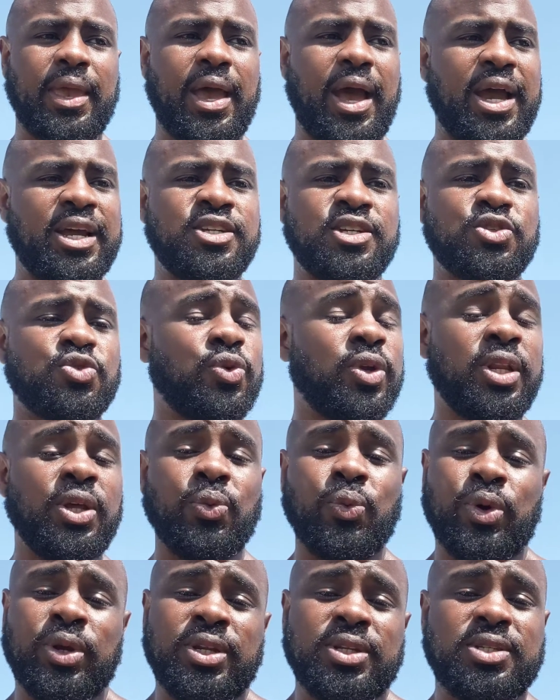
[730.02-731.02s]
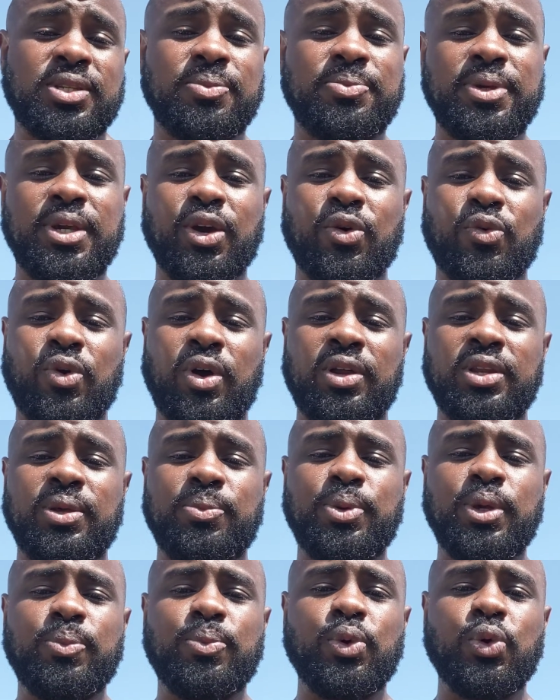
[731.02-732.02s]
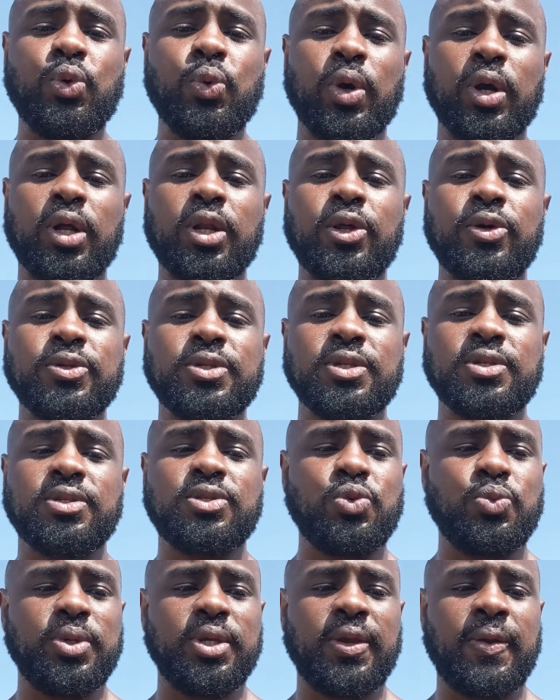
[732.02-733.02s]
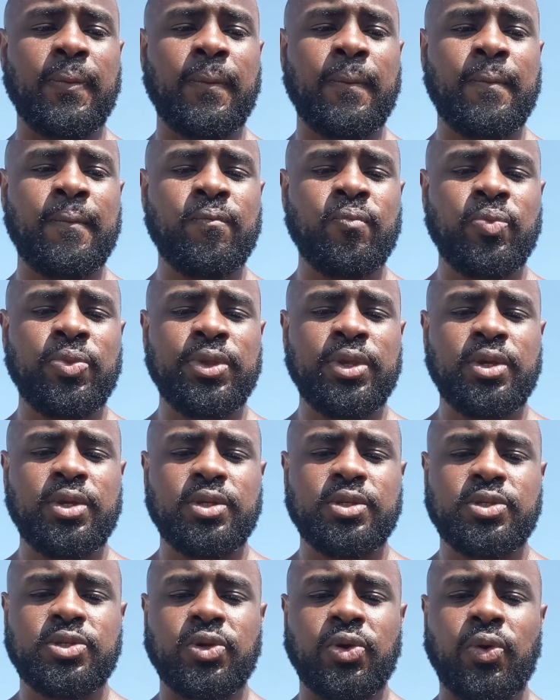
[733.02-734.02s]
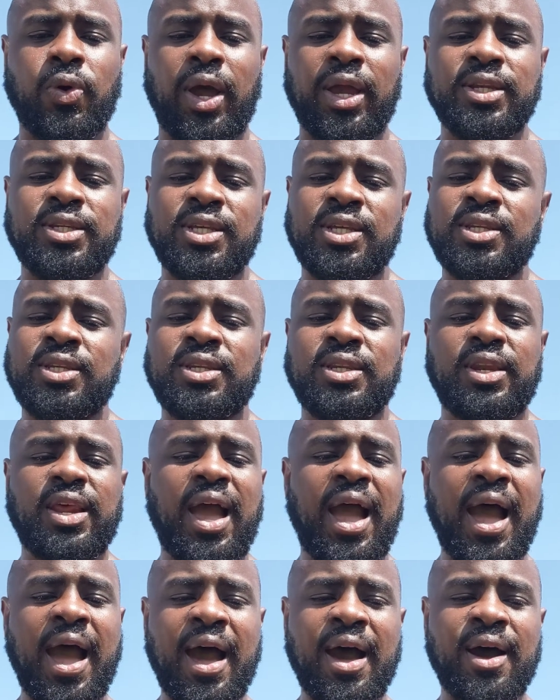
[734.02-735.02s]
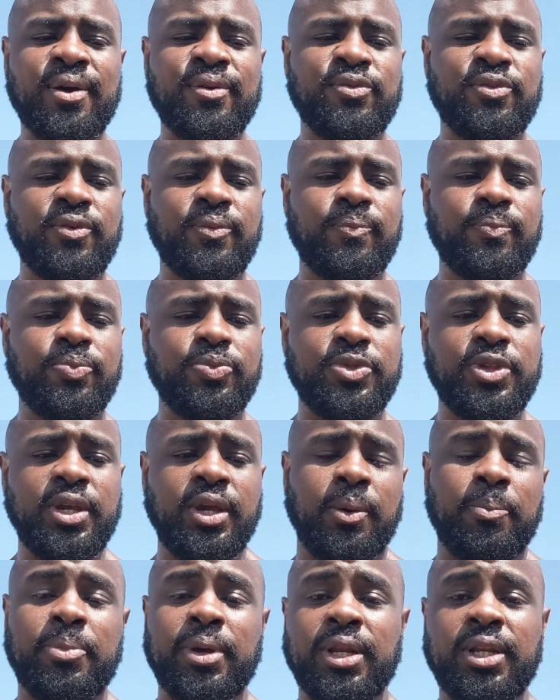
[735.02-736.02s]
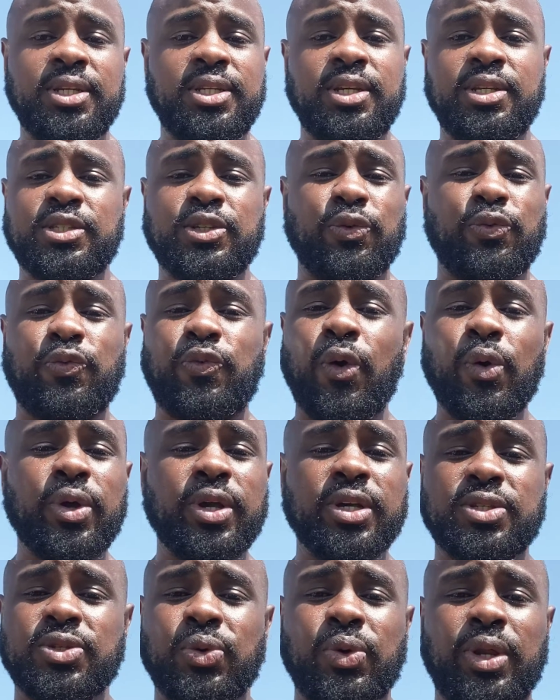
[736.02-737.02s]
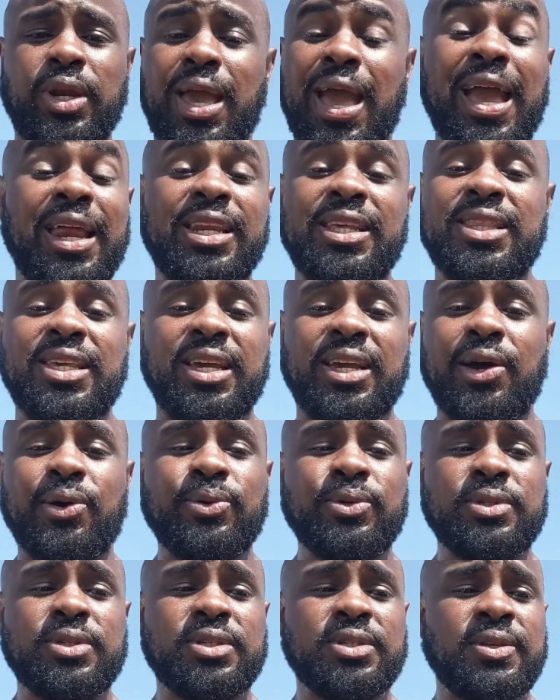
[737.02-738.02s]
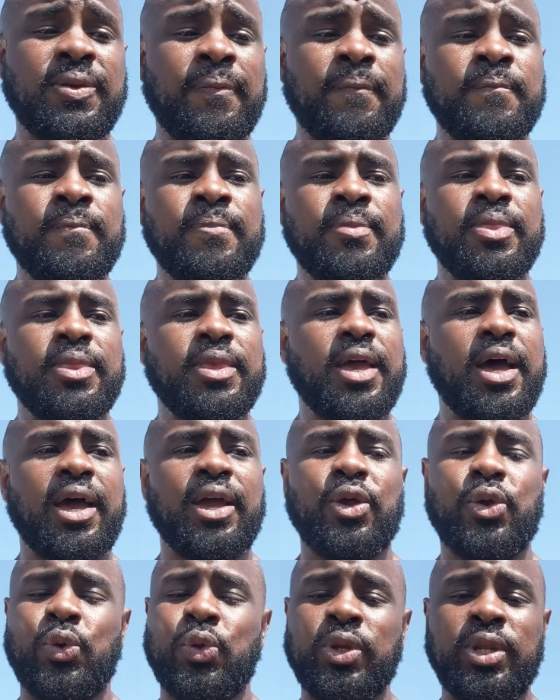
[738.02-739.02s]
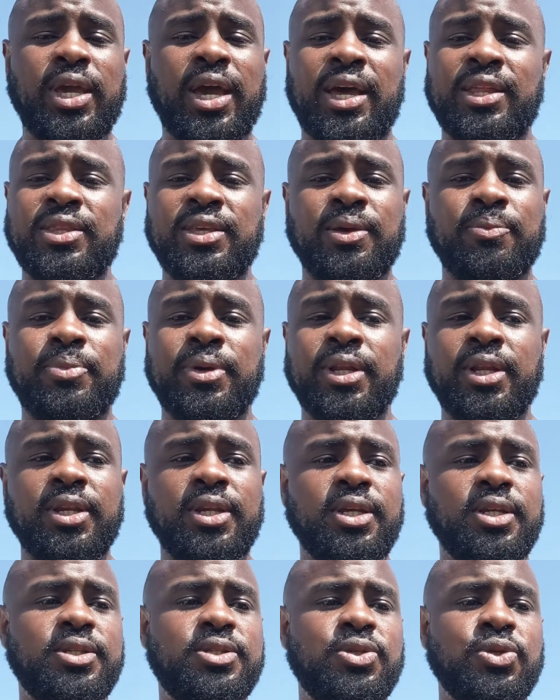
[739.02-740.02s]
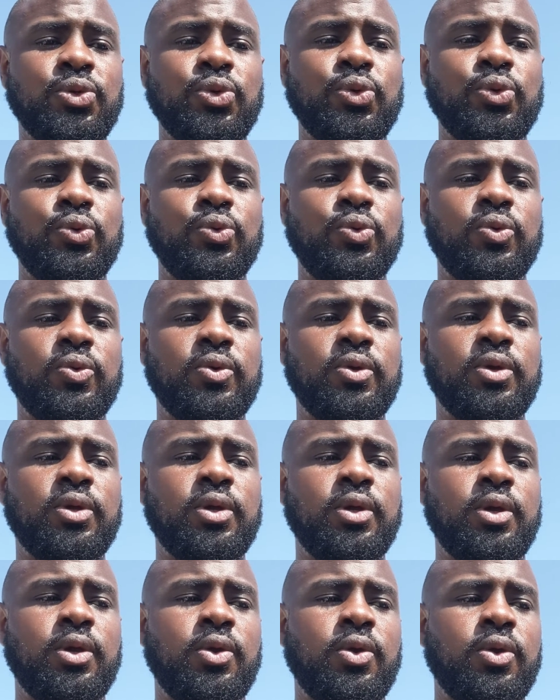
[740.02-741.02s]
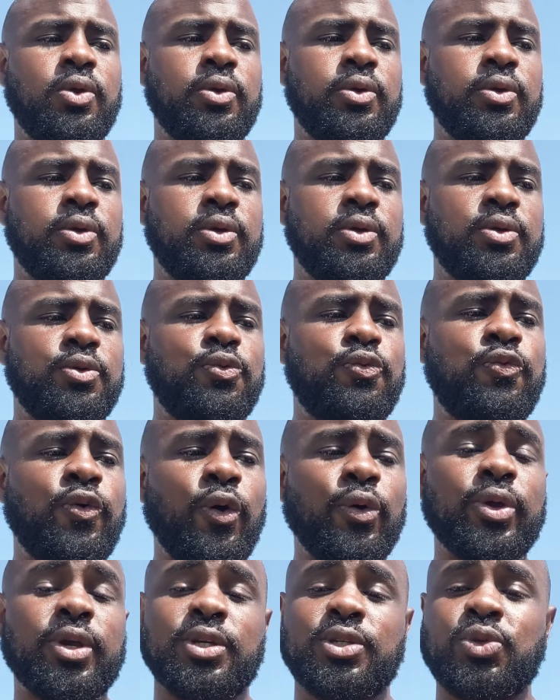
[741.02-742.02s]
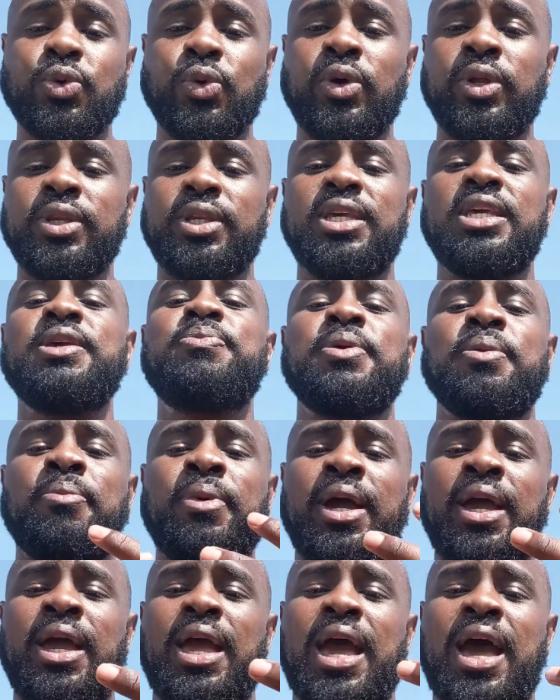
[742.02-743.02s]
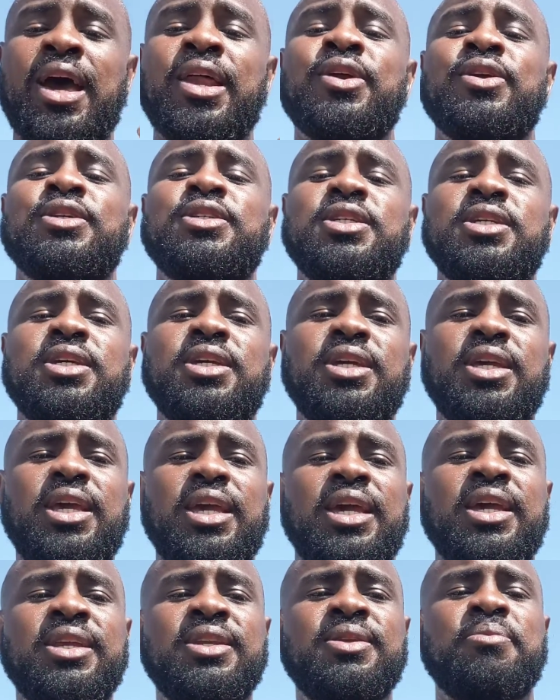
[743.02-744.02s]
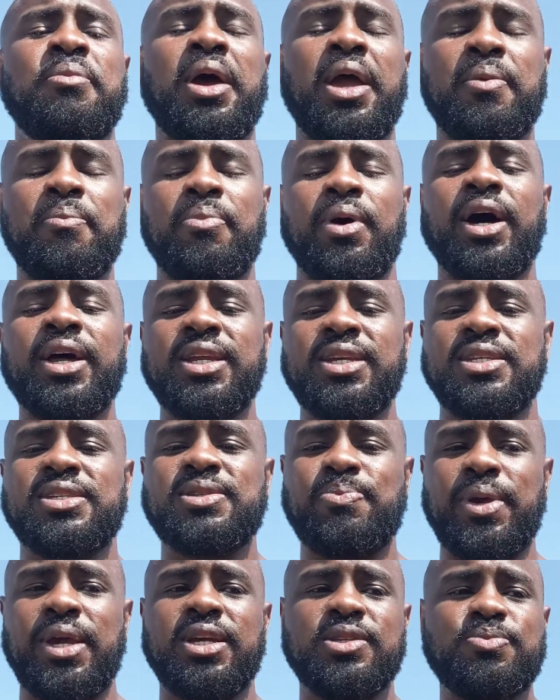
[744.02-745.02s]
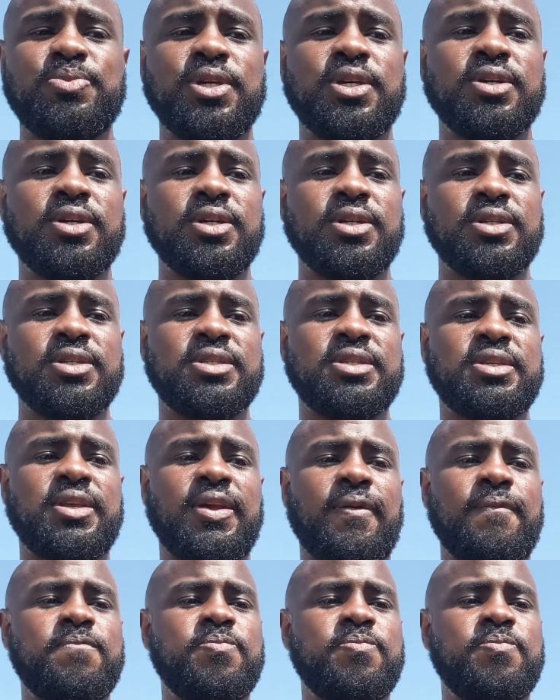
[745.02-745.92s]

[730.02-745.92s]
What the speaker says: I just really wanted to be around the people who were closest to me. So I didn't have the ability to focus on anything else. I only had the ability to focus on keeping my energy in my body space, because